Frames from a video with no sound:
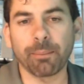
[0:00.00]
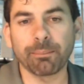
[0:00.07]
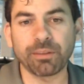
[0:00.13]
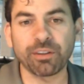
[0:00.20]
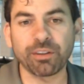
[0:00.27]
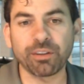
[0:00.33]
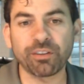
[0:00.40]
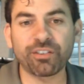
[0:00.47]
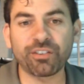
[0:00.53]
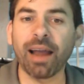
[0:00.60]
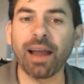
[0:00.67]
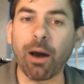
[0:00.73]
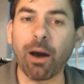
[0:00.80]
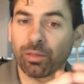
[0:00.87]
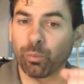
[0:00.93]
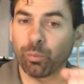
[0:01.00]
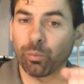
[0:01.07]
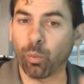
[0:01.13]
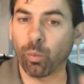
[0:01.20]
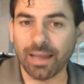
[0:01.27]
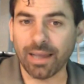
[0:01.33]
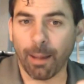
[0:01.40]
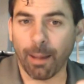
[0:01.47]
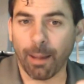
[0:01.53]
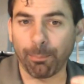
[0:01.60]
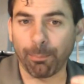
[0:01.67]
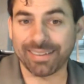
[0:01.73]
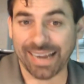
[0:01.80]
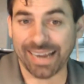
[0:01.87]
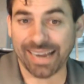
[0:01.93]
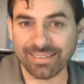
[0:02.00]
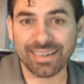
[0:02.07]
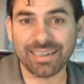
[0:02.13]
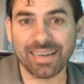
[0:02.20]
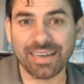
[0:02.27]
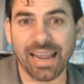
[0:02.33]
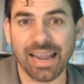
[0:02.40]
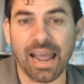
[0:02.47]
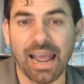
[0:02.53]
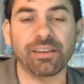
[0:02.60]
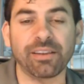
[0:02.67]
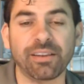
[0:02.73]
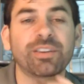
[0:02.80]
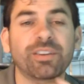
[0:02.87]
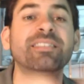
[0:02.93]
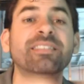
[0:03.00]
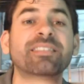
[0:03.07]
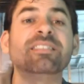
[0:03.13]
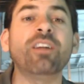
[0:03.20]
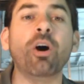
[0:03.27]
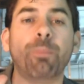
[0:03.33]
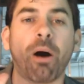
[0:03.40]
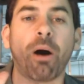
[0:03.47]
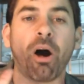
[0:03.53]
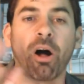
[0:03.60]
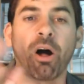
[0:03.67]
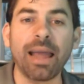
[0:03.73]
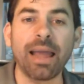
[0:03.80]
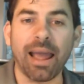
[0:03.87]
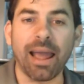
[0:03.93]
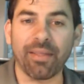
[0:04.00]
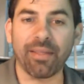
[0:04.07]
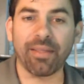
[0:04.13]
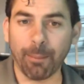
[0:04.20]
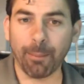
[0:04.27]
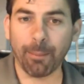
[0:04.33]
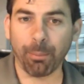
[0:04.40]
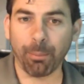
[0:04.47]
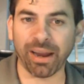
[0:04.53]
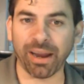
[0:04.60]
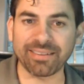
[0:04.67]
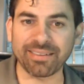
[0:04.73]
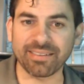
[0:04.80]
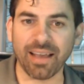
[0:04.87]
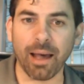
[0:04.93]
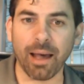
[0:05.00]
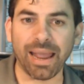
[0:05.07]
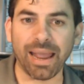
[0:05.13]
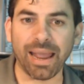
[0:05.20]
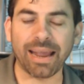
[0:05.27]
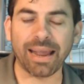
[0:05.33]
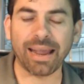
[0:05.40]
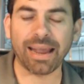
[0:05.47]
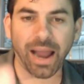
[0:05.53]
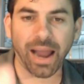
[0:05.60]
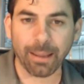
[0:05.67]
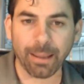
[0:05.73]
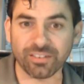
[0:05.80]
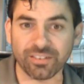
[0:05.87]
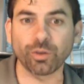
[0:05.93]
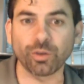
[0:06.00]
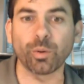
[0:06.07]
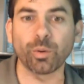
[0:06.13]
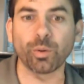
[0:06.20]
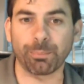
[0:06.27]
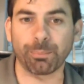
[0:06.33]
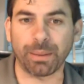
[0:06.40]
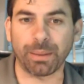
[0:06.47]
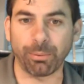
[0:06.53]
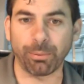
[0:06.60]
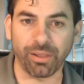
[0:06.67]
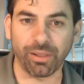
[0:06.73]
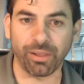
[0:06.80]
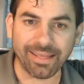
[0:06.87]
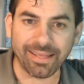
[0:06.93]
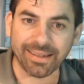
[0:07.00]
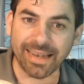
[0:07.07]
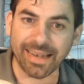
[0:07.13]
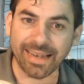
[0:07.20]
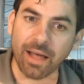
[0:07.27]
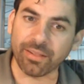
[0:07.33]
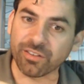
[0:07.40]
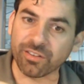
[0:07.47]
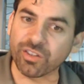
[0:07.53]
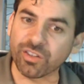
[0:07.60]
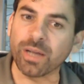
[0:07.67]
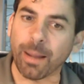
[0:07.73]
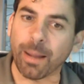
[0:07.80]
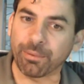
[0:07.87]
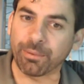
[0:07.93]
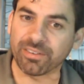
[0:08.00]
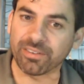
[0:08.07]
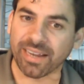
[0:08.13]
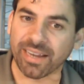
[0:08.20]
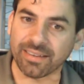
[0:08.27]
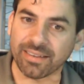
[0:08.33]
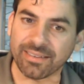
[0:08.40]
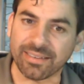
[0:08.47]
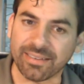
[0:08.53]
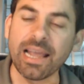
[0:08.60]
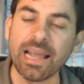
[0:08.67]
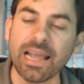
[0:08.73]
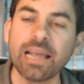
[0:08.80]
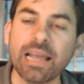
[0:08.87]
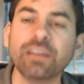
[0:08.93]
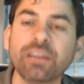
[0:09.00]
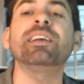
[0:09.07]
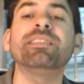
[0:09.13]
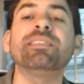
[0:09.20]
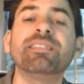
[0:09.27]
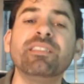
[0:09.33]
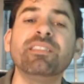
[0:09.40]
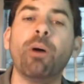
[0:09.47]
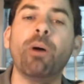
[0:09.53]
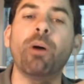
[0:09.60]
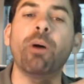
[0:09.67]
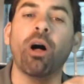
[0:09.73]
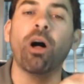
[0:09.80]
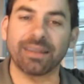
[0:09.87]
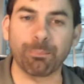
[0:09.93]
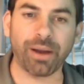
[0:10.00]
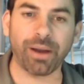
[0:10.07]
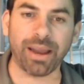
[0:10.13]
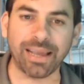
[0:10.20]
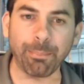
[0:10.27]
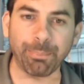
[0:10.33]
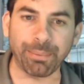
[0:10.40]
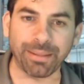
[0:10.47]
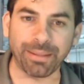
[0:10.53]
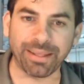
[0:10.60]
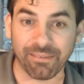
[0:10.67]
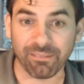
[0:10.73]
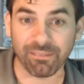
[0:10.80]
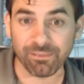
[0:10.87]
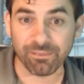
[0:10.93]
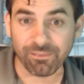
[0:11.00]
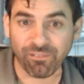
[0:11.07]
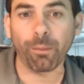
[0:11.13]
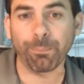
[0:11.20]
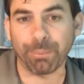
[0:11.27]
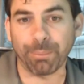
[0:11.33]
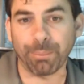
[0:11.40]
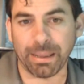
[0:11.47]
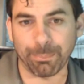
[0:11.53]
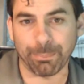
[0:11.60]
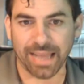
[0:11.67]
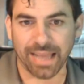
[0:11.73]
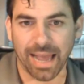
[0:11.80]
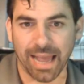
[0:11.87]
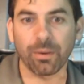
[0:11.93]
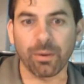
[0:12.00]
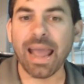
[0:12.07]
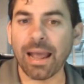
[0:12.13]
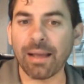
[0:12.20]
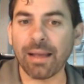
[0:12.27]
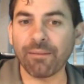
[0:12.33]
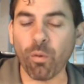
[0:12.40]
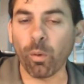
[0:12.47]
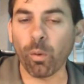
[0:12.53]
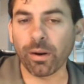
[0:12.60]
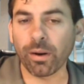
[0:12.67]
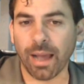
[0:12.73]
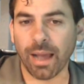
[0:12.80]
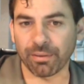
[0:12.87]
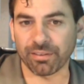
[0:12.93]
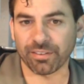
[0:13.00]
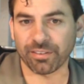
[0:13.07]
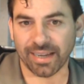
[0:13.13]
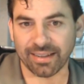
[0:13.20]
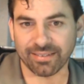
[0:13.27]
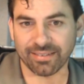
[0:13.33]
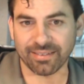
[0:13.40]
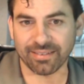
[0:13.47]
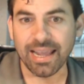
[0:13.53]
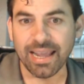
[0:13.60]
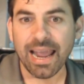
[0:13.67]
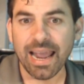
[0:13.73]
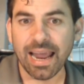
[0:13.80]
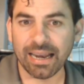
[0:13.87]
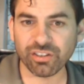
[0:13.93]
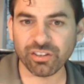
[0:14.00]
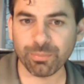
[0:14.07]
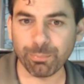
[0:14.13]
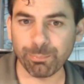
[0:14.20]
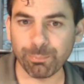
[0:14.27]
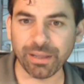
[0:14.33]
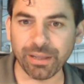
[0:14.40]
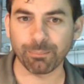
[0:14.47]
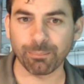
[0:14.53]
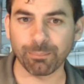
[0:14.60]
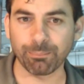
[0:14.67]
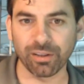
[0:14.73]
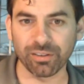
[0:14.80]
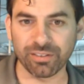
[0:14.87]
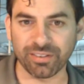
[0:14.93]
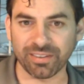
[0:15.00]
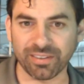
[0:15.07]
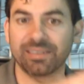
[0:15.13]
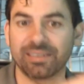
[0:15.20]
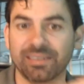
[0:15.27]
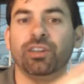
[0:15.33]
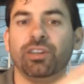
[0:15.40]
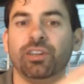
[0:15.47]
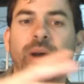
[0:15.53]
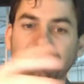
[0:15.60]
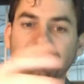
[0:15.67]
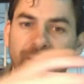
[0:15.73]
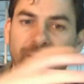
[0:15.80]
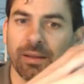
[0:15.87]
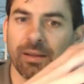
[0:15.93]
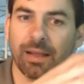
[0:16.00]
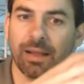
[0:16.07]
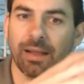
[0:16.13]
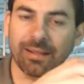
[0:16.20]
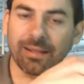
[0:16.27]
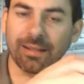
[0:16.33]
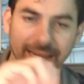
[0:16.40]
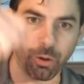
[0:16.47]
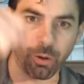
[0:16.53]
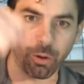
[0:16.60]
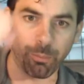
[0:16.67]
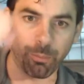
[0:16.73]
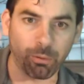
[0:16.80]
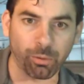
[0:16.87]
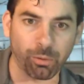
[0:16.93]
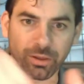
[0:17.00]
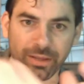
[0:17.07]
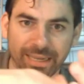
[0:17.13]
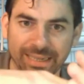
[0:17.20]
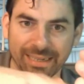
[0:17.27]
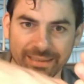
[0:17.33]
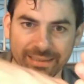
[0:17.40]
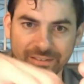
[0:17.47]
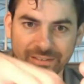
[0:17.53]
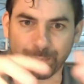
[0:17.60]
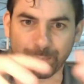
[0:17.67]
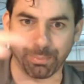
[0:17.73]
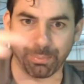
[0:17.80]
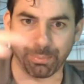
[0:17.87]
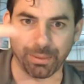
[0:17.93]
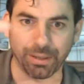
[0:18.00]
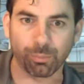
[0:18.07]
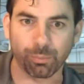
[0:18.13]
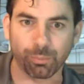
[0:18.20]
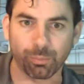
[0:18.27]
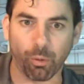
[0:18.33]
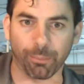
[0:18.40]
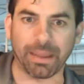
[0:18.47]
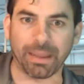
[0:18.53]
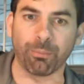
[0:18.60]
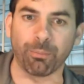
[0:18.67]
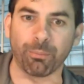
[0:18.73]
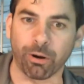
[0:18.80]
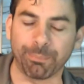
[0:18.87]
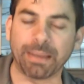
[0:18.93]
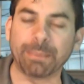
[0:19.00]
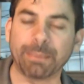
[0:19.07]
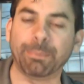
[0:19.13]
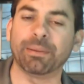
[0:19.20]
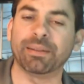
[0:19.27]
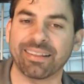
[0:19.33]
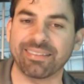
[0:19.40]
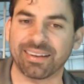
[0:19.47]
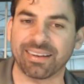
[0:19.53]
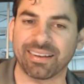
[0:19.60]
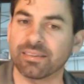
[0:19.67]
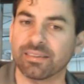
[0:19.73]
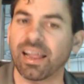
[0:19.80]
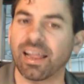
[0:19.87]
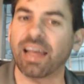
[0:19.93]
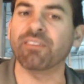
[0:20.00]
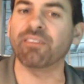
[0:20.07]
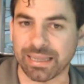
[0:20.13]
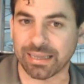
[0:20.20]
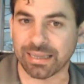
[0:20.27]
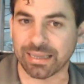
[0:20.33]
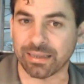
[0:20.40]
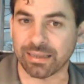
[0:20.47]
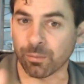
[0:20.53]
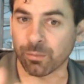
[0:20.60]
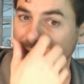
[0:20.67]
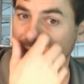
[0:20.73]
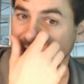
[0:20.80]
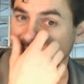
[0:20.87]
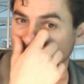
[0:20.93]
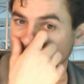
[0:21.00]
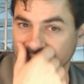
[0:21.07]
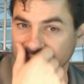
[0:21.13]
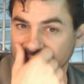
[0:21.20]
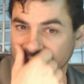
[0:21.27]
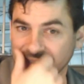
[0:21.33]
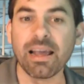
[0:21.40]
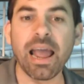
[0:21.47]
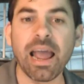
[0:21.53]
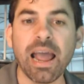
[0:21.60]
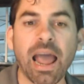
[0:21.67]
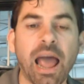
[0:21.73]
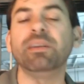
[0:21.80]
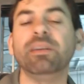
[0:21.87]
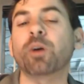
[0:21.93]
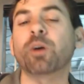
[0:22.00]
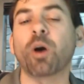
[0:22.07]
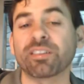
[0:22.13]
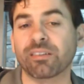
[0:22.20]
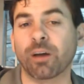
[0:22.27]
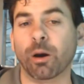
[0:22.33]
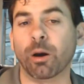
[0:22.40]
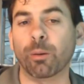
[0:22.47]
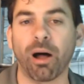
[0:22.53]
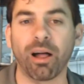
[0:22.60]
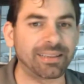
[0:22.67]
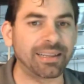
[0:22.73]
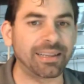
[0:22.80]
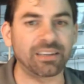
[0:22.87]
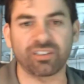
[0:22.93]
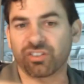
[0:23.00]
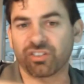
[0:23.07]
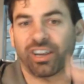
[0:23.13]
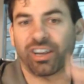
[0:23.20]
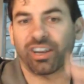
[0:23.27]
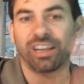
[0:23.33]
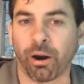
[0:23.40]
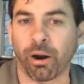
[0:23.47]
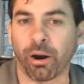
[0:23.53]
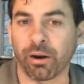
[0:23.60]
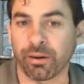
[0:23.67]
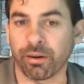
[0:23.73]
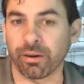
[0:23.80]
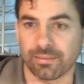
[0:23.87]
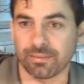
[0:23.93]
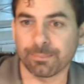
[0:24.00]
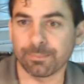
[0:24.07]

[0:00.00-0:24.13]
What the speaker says: you start out with one couple dancing and then you say snowball and that couple breaks up and grabs two other people. And then now there's two couples dancing. You say snowball and they break up and they get four people. Now 4 couples are dancing, and it just builds and builds until you have like a snowball rolling. It just builds more people dancing until everybody in the room is dancing. And then you call snowball and they just change partners.